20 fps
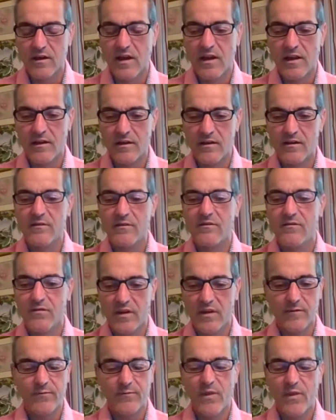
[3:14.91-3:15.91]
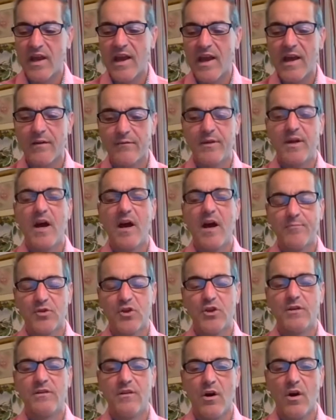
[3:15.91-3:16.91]
and if they have an
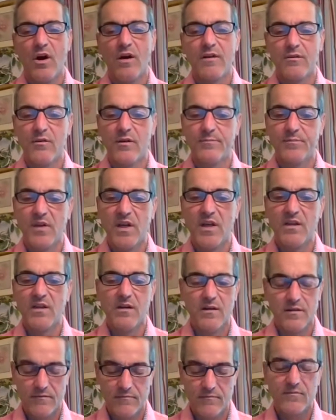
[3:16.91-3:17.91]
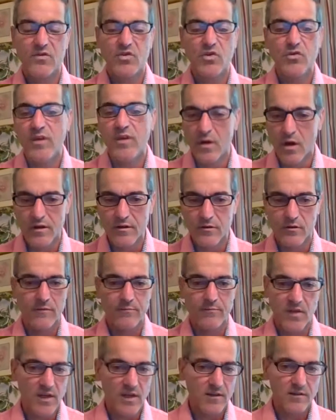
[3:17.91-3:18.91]
option to auto-update, do the
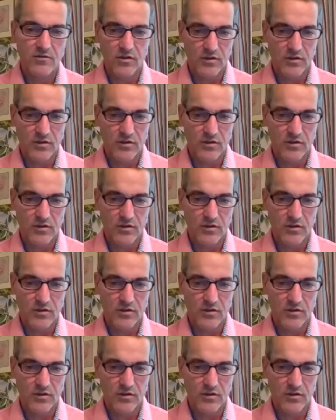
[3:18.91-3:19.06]
auto-update.